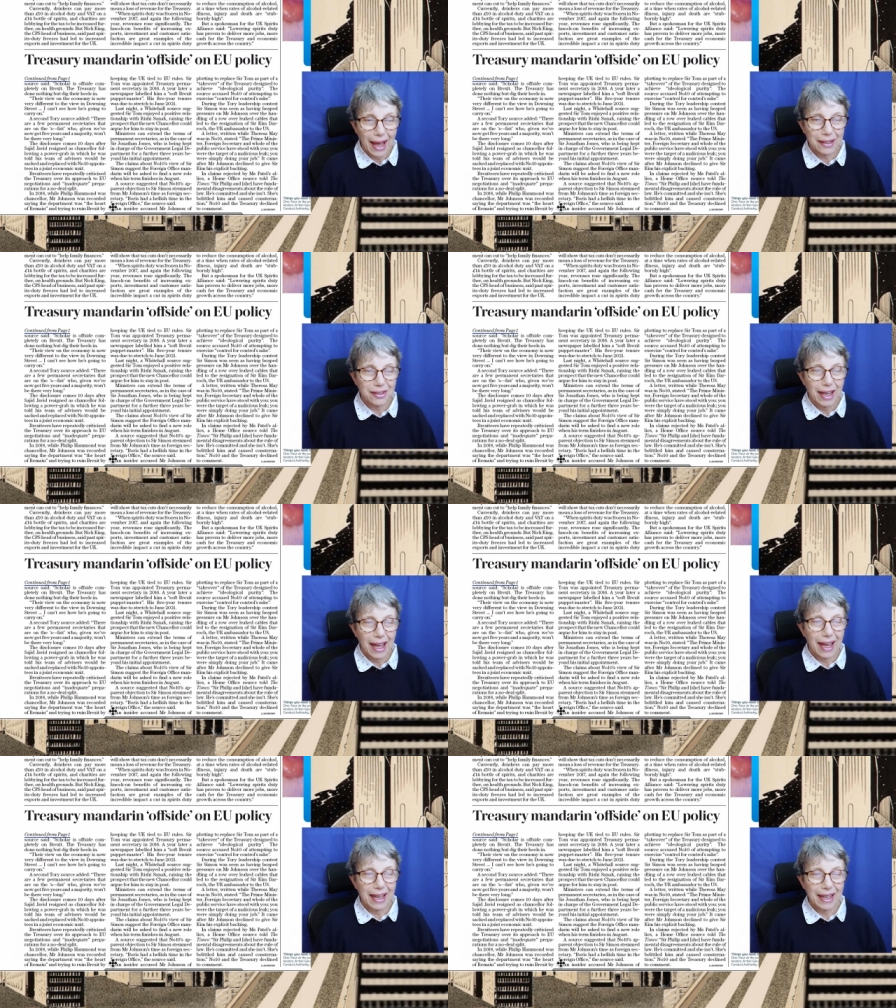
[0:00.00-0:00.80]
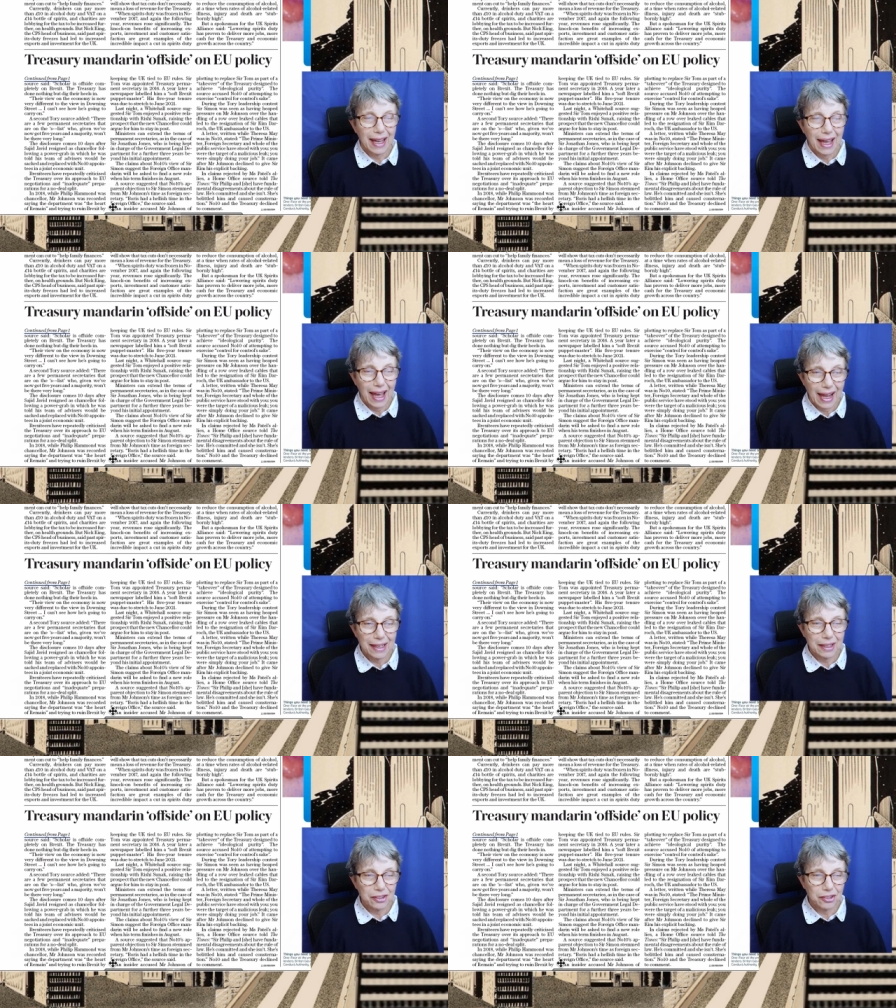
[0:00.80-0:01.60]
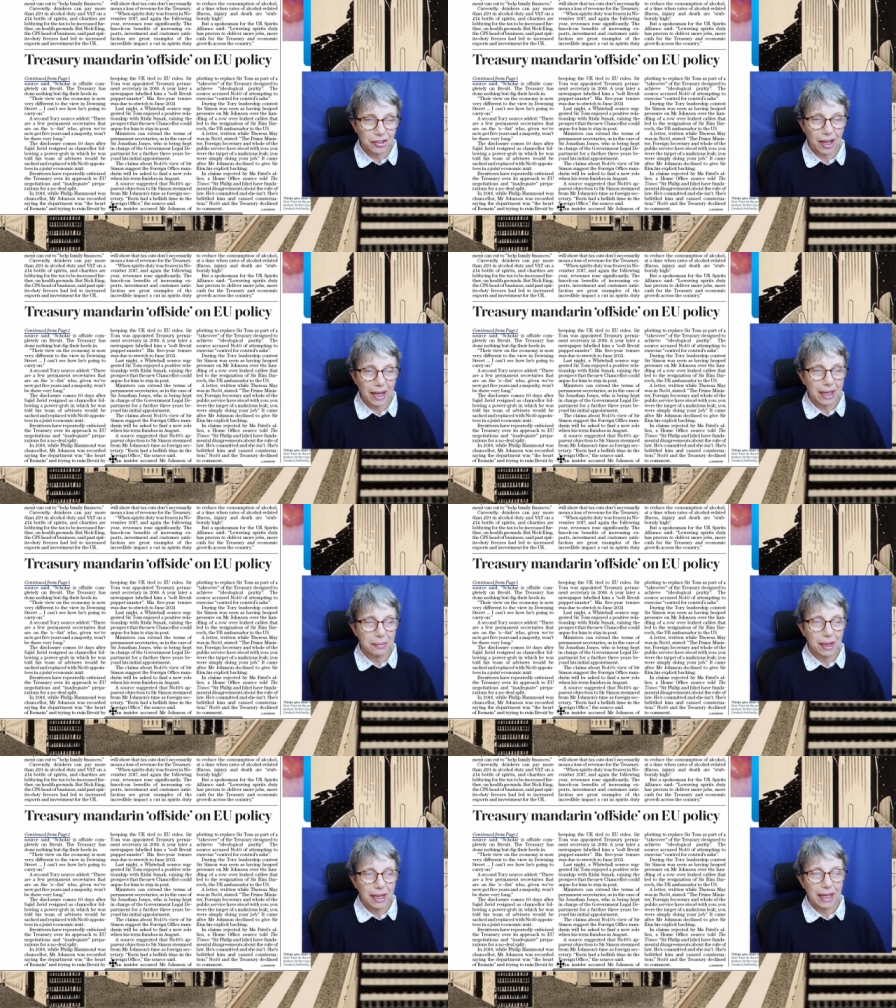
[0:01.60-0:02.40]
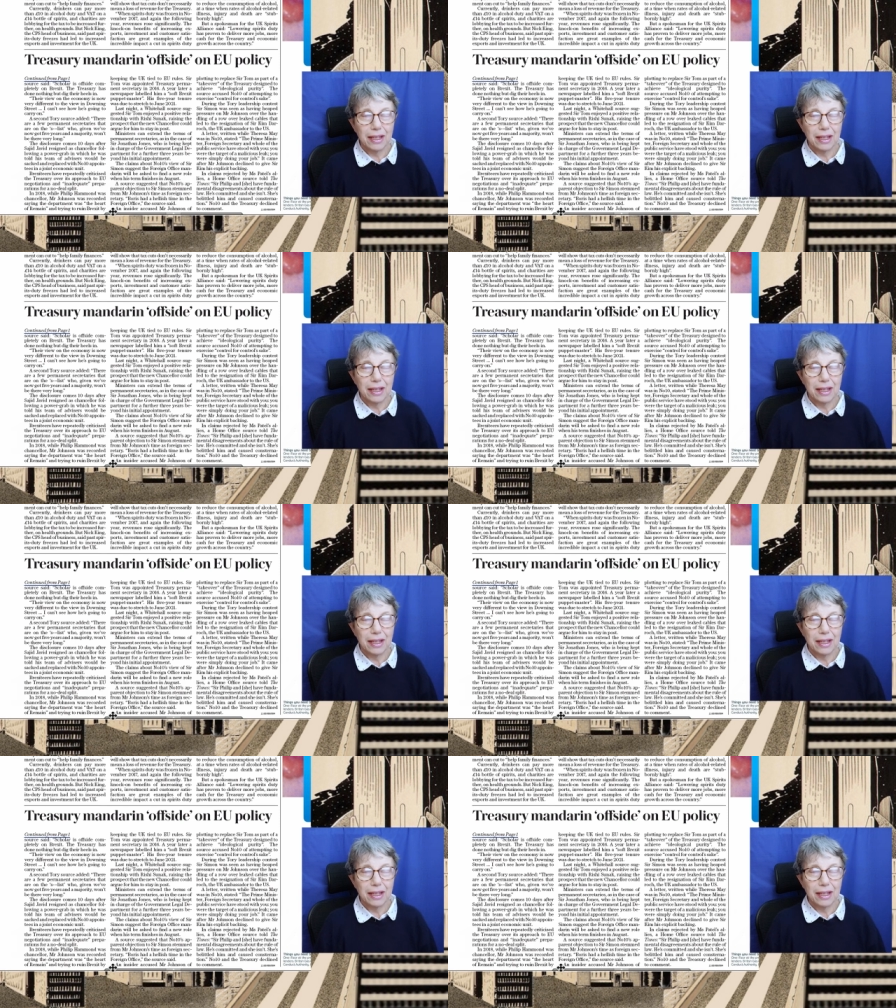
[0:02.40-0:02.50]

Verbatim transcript: had a hellish time